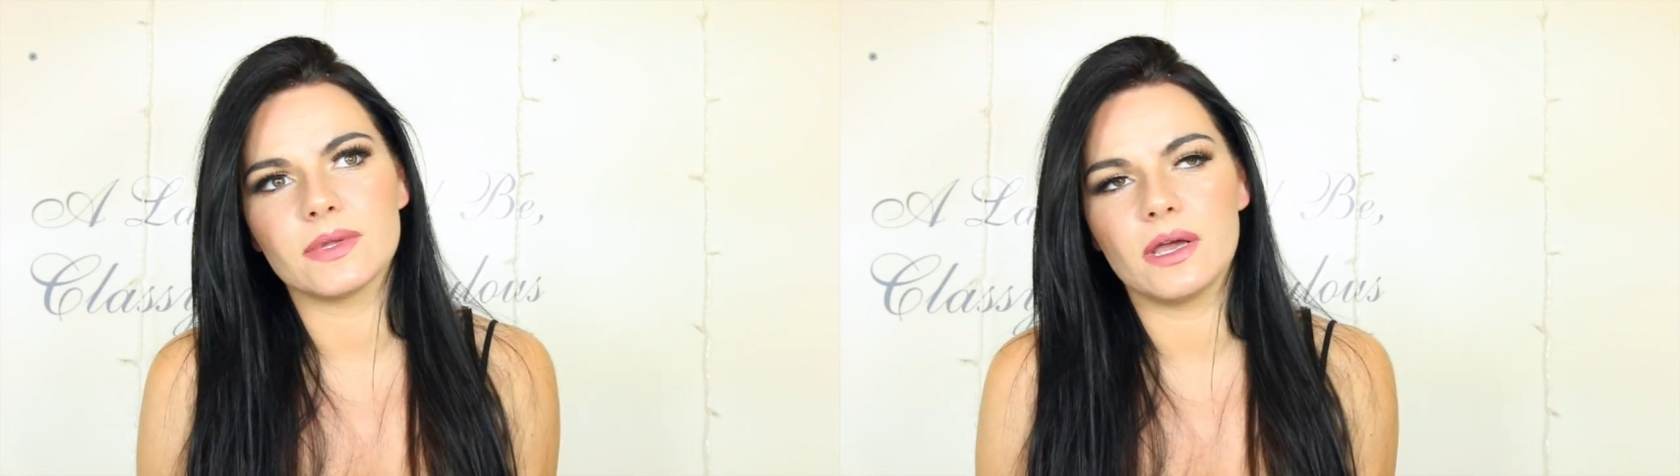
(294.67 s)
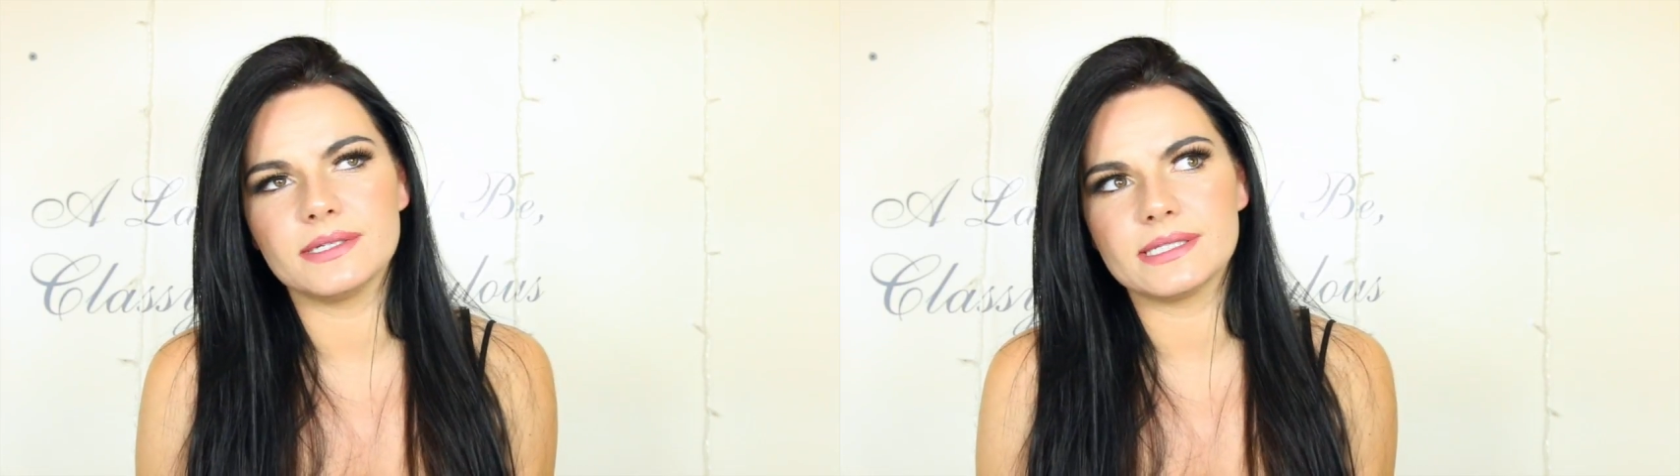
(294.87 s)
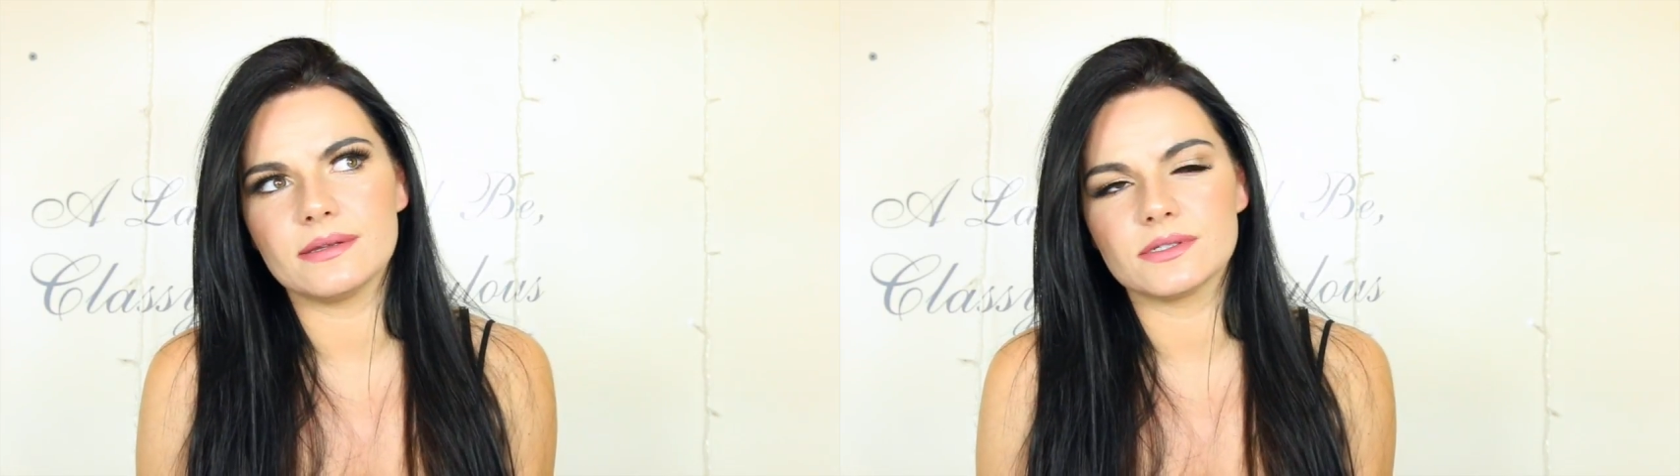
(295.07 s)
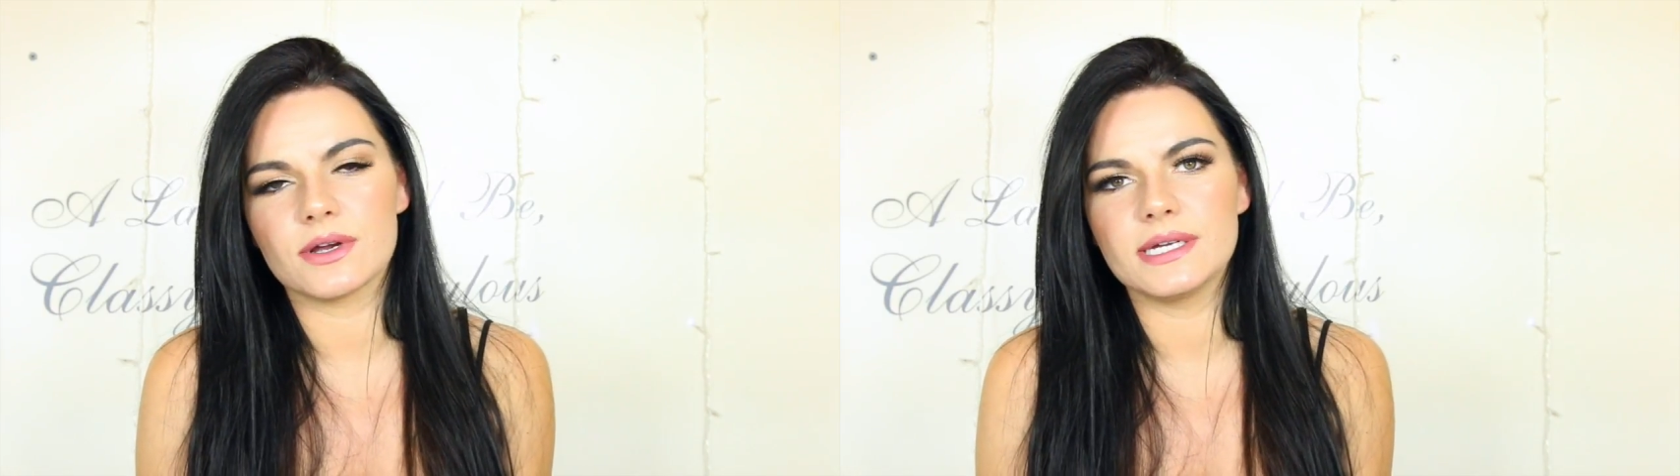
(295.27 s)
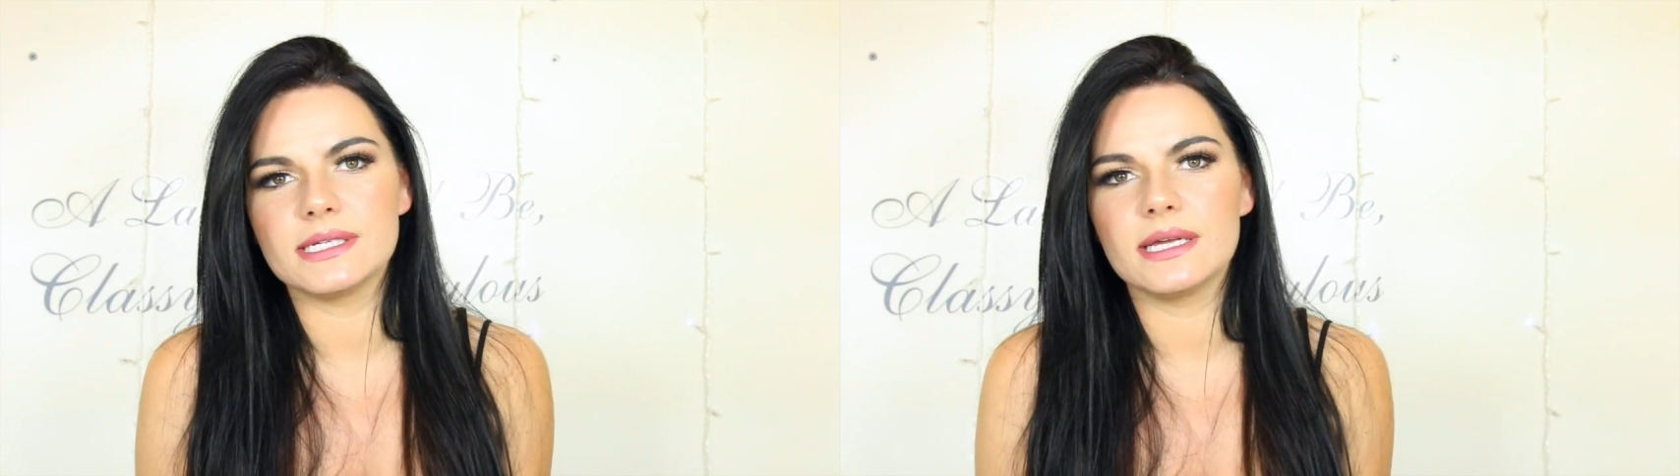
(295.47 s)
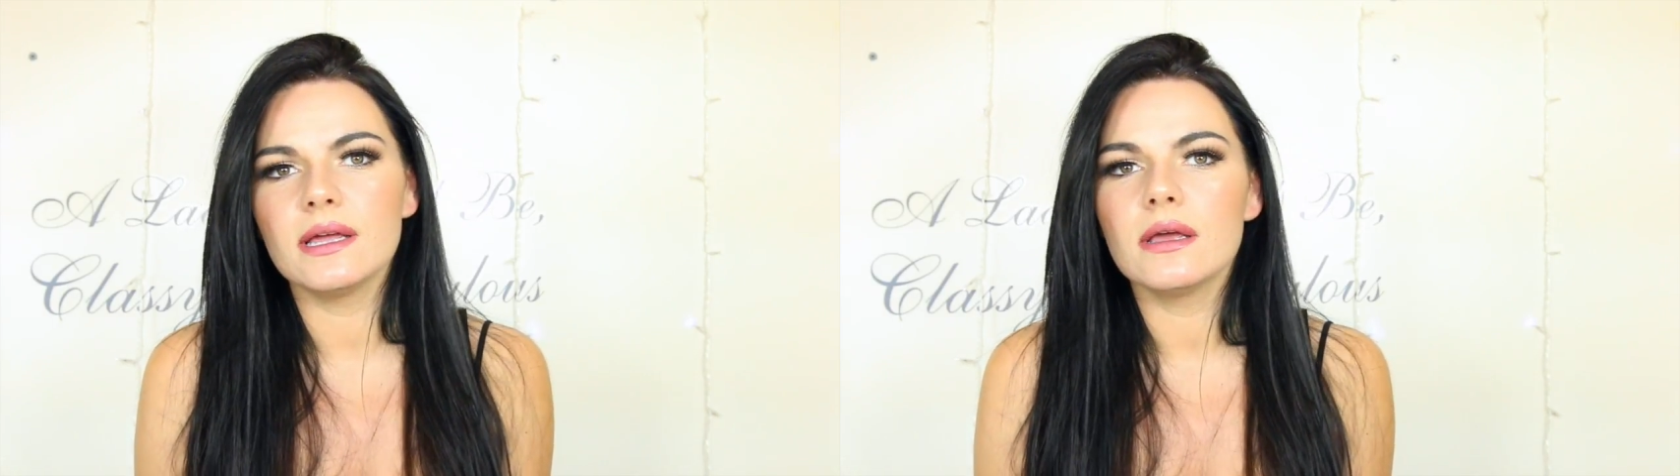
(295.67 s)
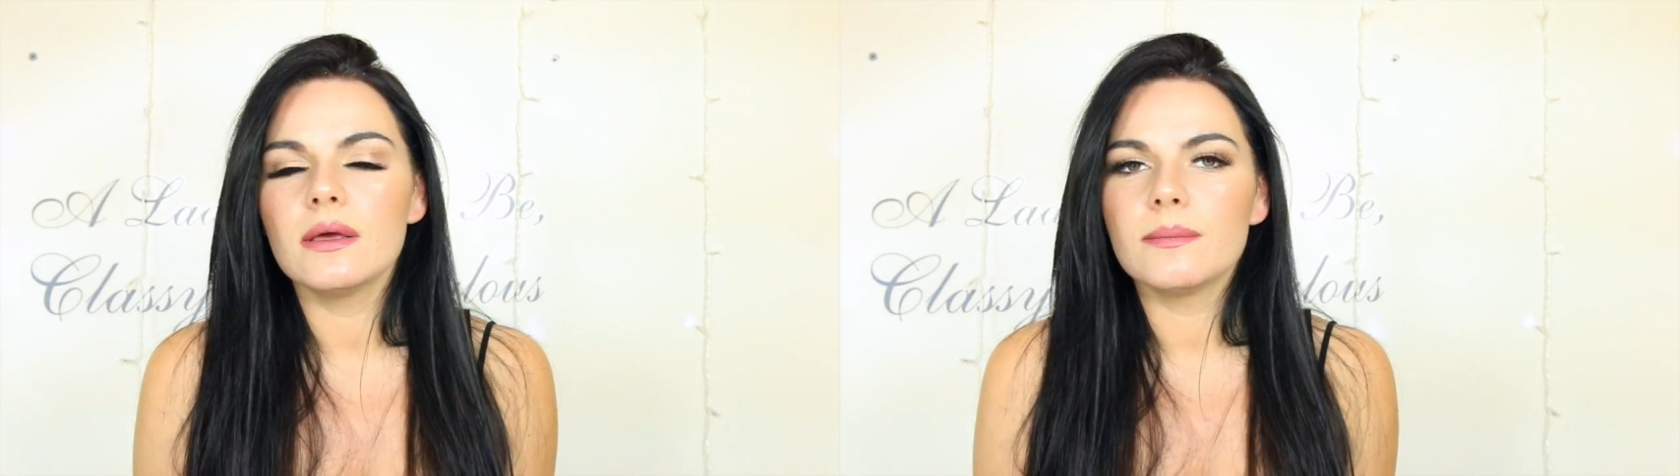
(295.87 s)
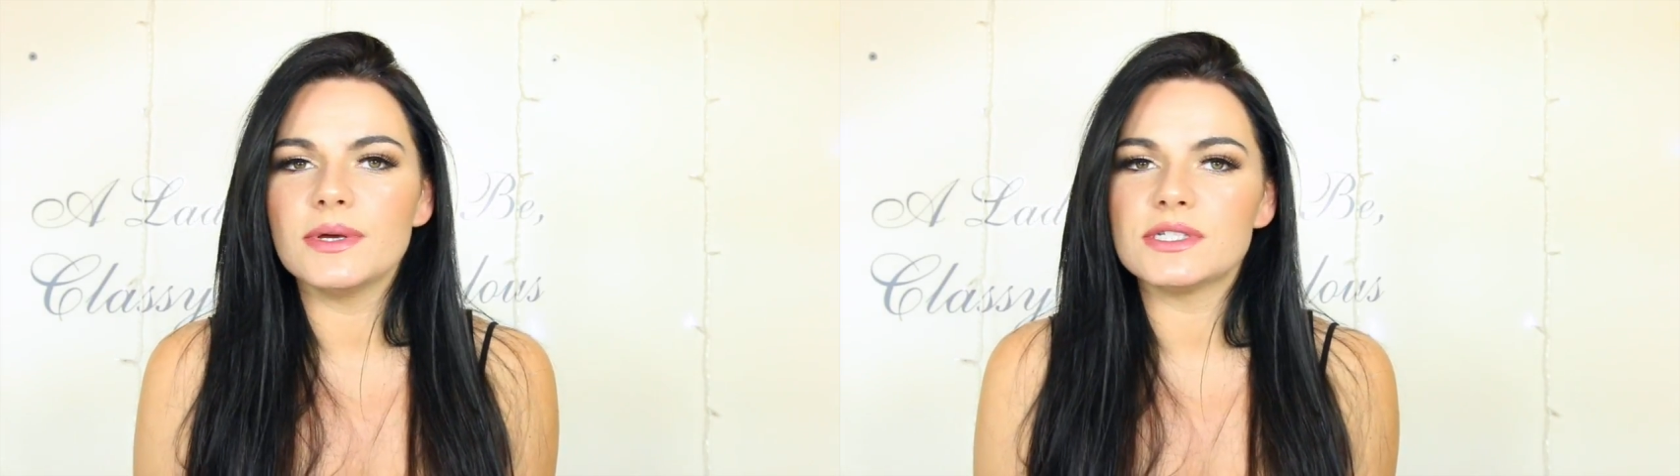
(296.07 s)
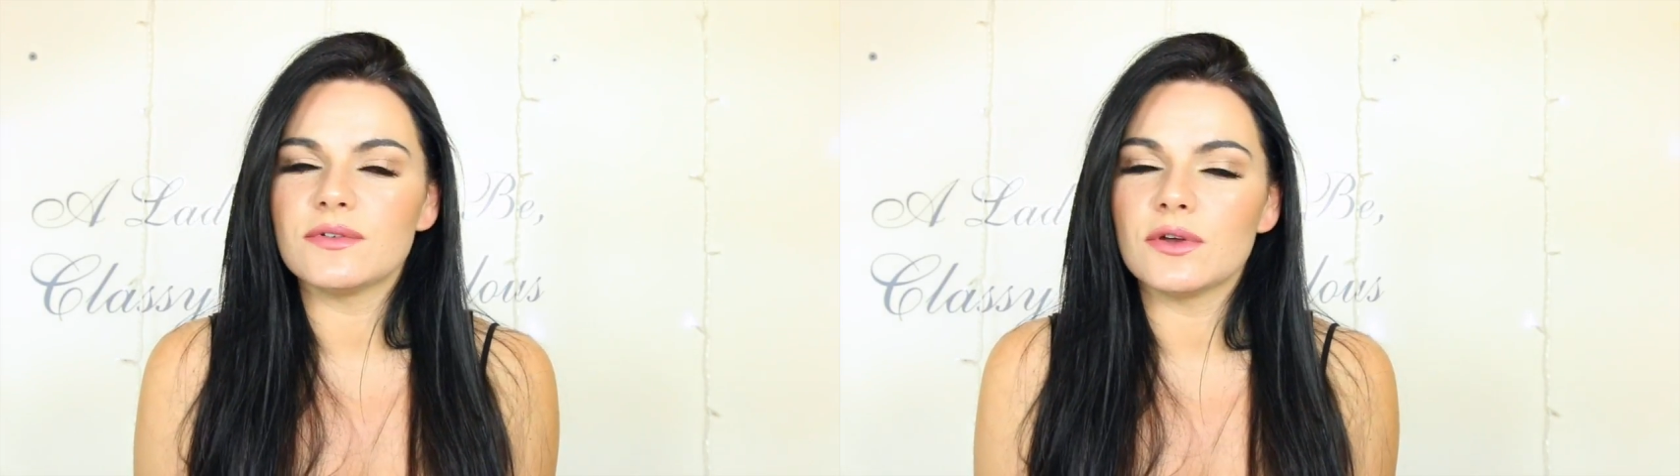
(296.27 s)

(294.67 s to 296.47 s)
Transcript: No, it sounds crazy. Most